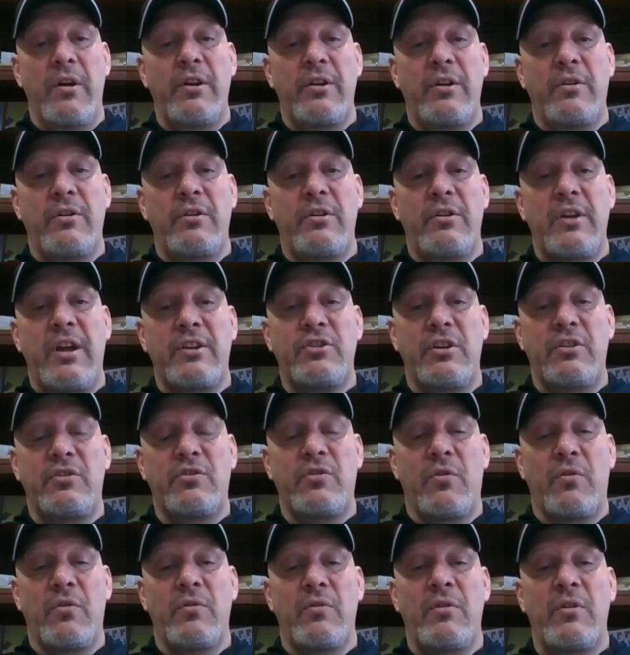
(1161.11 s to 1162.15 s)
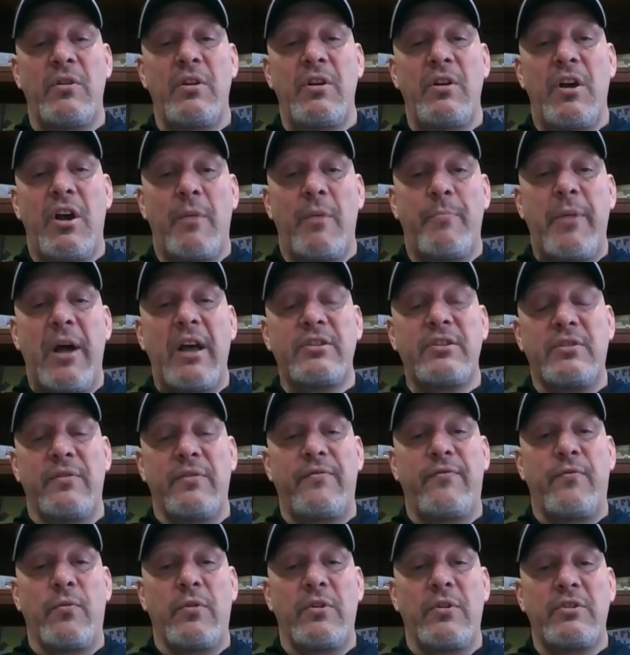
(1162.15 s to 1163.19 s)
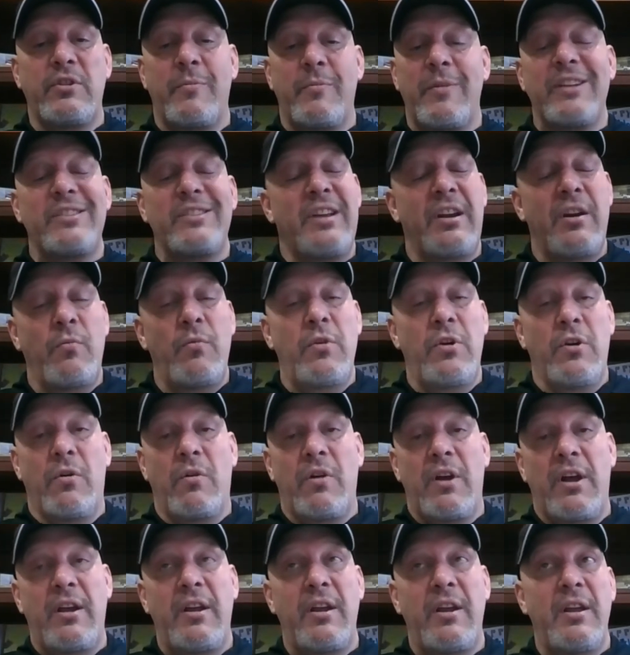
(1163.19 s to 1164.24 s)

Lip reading: It could actually turn a positive for us. I'm not saying it will.